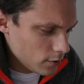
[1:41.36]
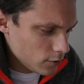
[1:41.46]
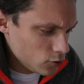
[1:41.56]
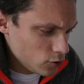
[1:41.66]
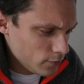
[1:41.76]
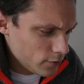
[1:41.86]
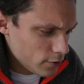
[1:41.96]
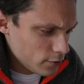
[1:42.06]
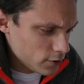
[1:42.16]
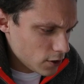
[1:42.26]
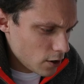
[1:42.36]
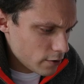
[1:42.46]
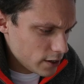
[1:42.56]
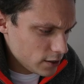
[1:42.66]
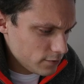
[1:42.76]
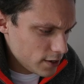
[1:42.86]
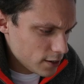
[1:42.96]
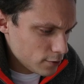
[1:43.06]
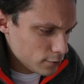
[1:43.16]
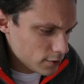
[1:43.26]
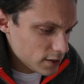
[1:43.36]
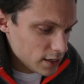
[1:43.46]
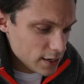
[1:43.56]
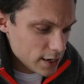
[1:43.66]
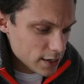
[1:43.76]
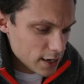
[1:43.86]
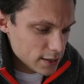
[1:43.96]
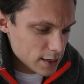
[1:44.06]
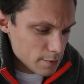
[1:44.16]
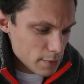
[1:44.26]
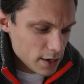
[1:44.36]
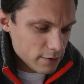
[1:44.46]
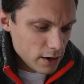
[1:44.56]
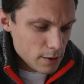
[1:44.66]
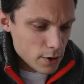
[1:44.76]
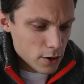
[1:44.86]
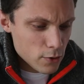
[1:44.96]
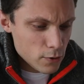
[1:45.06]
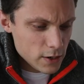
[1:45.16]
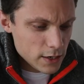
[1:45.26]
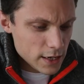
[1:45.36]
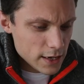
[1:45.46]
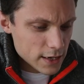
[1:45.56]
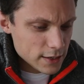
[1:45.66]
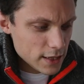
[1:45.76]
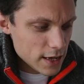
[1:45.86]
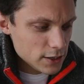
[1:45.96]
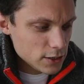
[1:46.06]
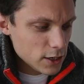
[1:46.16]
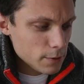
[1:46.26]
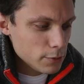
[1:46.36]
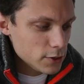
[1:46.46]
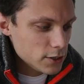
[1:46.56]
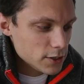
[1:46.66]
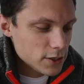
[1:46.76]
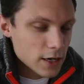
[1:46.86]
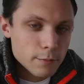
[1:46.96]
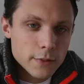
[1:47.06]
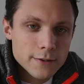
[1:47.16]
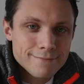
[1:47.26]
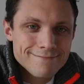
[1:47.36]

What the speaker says: On some Focus RS vehicles, the cylinder head gasket may develop a coolant leak into the engine combustion chamber.